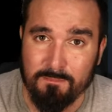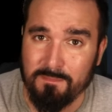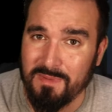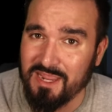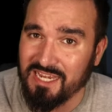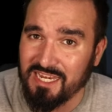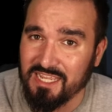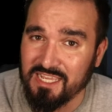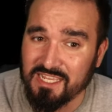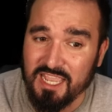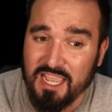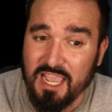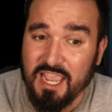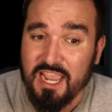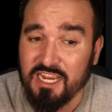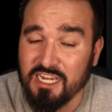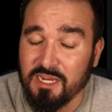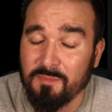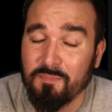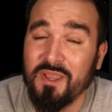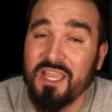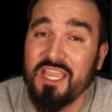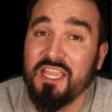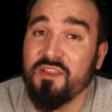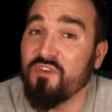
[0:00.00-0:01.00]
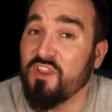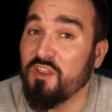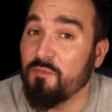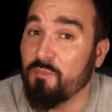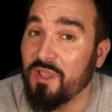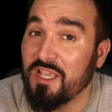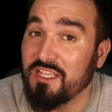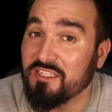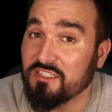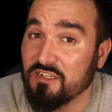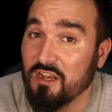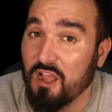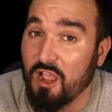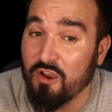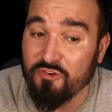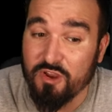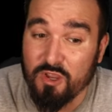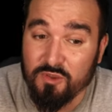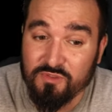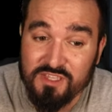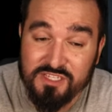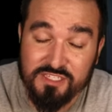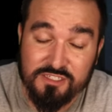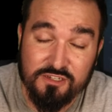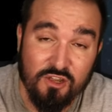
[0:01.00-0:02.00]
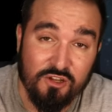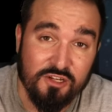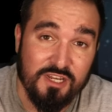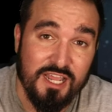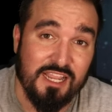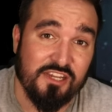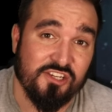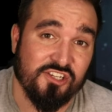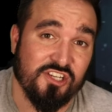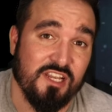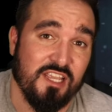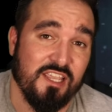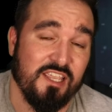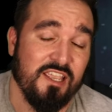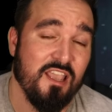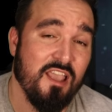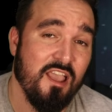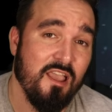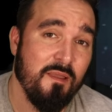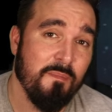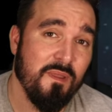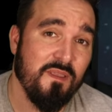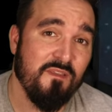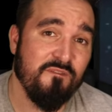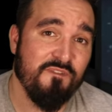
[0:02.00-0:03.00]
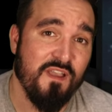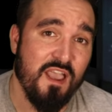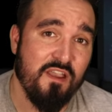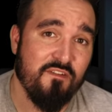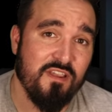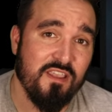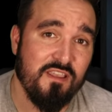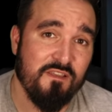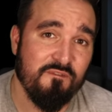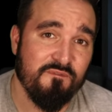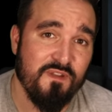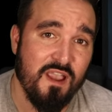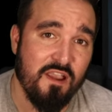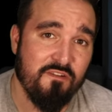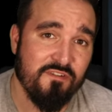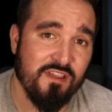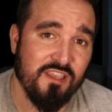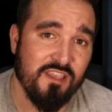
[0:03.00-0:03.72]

meaning in a PvP scenario this could actually be very, very